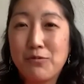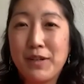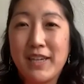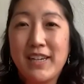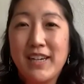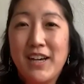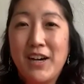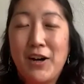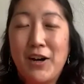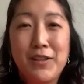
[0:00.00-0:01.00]
We
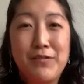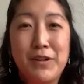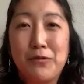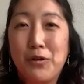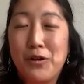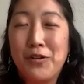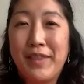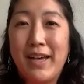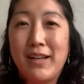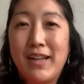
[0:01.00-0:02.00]
are living in a world
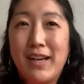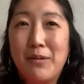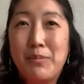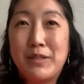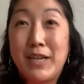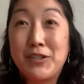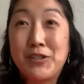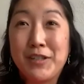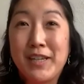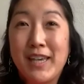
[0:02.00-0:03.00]
that
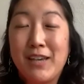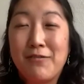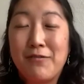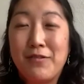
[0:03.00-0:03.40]
potentially, if